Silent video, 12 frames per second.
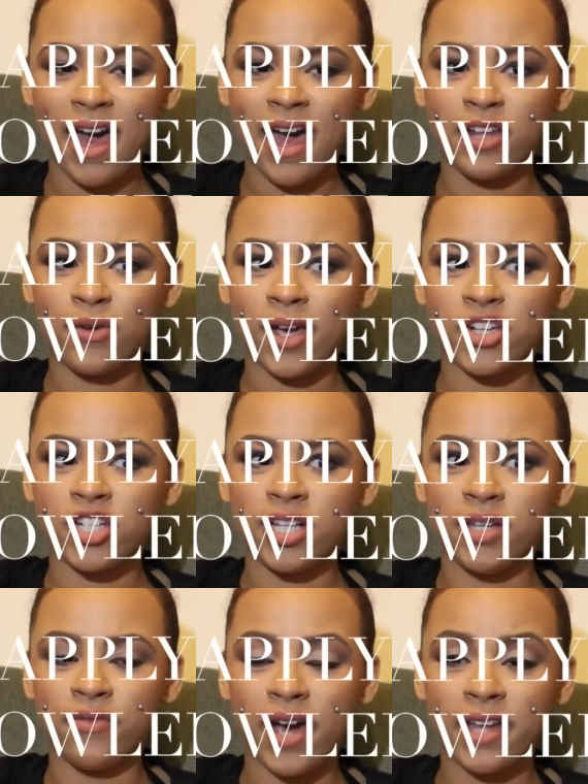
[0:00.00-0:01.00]
and you
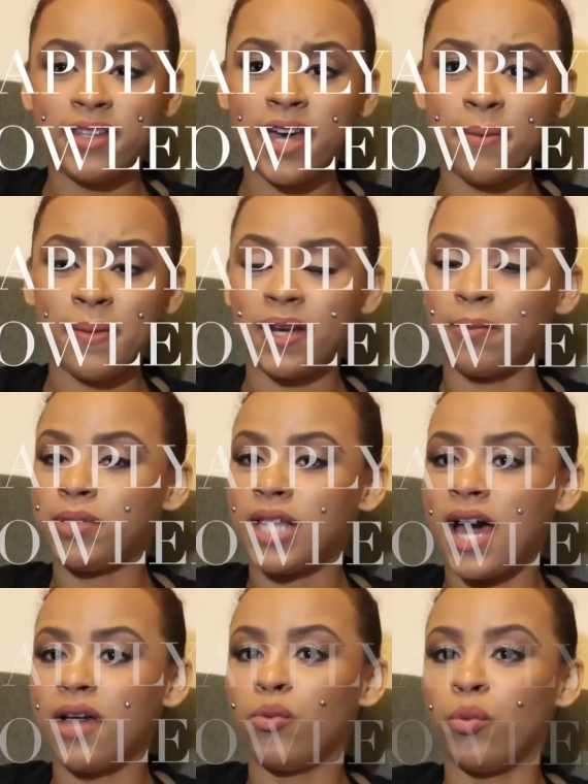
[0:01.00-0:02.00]
actually read them and
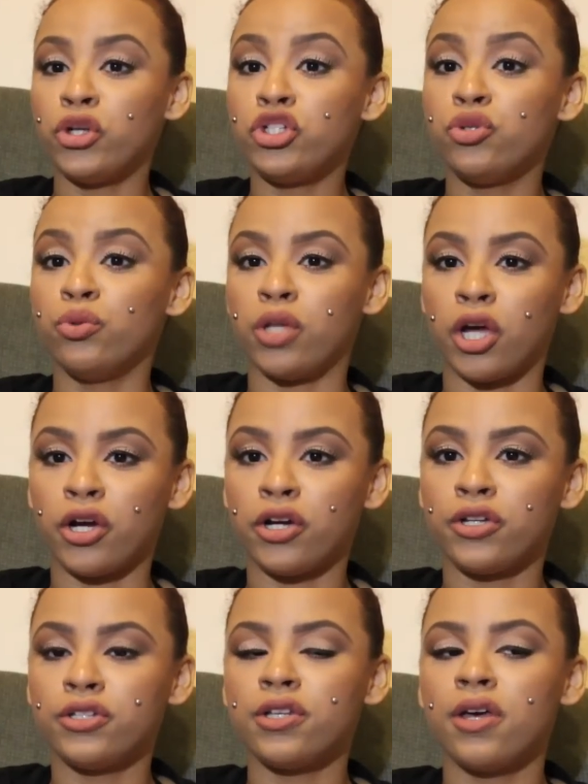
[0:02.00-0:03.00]
applied what you
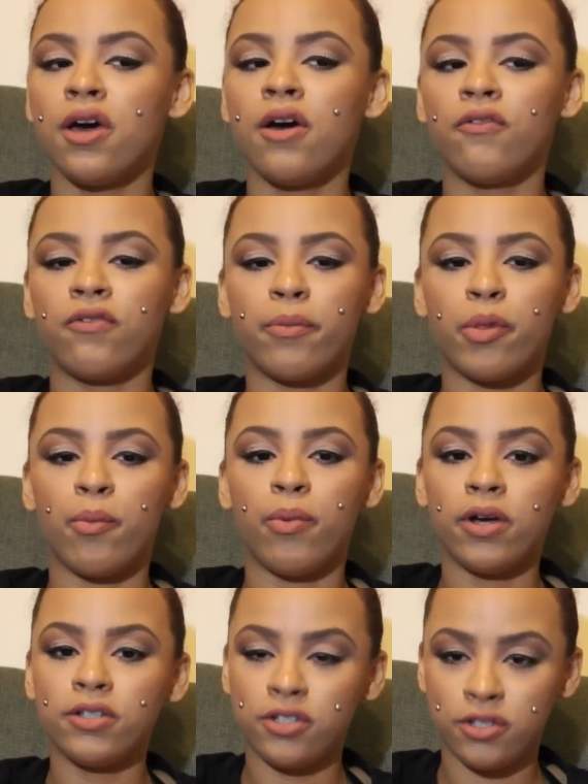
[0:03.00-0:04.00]
learned from the
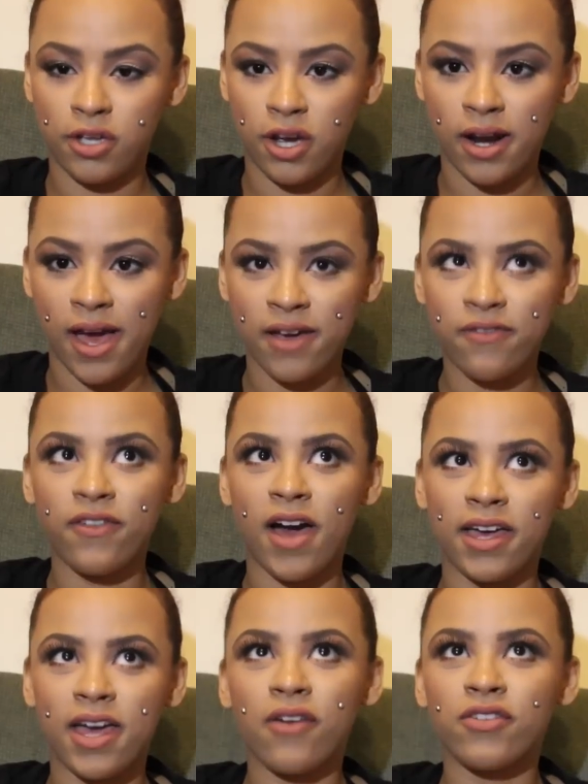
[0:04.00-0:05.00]
books to your life,
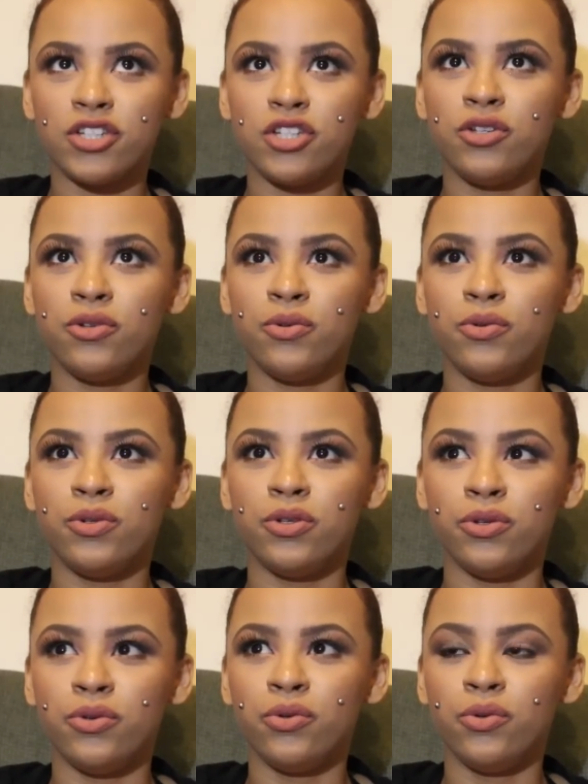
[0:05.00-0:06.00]
I guarantee
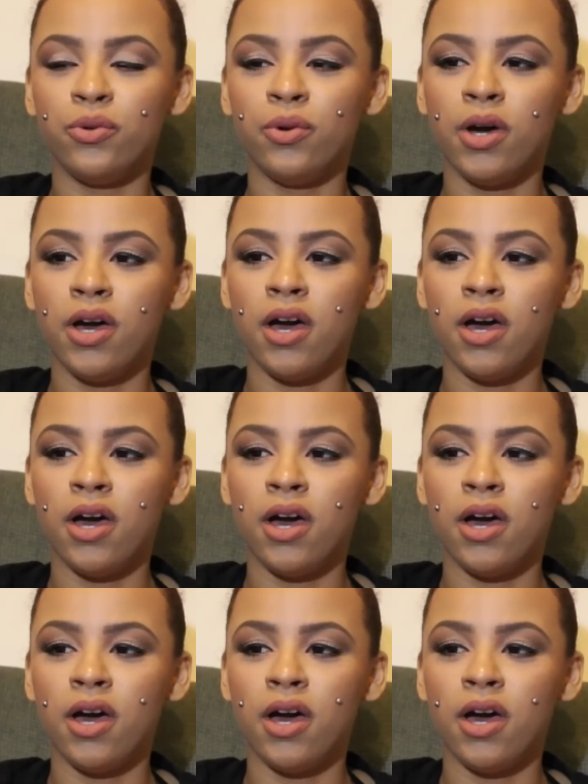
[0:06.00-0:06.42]
you